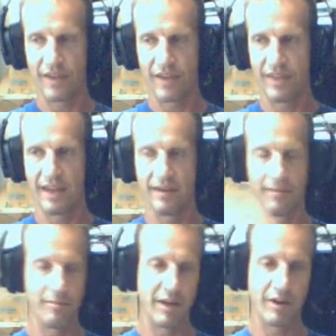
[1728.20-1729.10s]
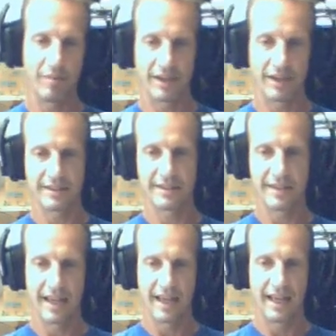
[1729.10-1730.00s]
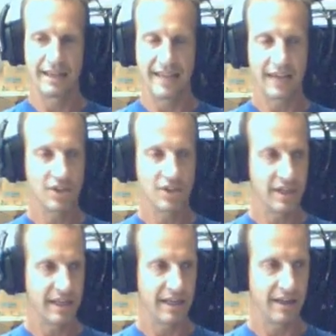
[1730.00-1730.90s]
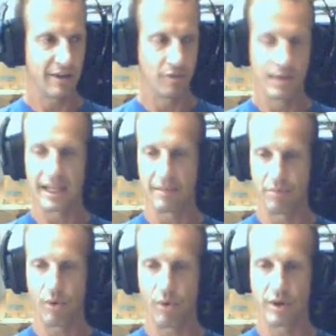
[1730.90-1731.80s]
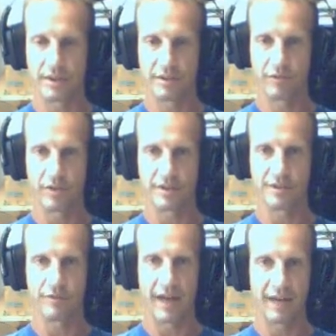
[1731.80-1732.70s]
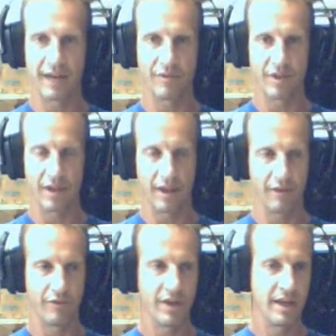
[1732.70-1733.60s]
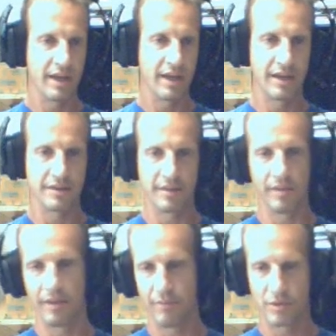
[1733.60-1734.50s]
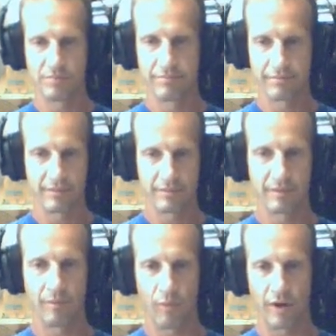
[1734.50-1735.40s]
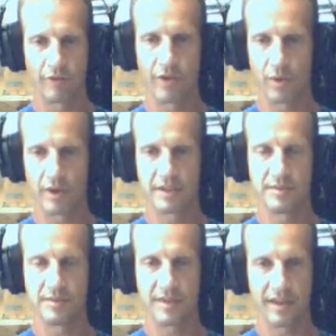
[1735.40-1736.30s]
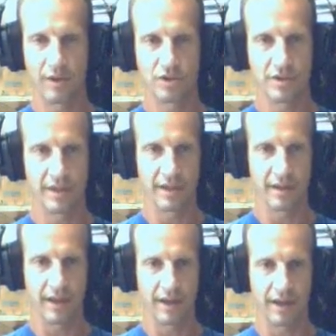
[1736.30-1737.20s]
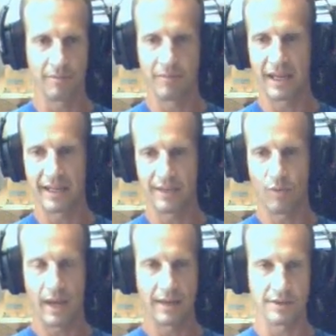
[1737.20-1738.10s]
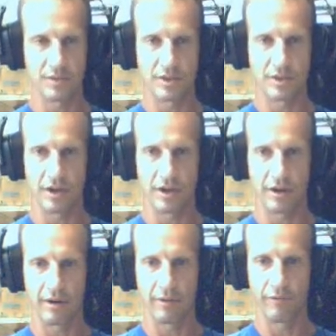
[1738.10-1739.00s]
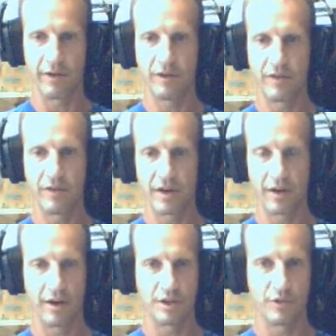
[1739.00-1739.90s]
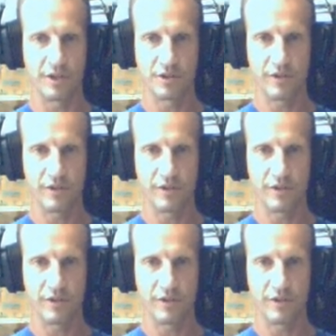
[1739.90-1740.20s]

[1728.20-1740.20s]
and then barren places, it's actually really important for the survival of some of the most wonderful organisms in the ocean, the baleen whales, which are very, very large filter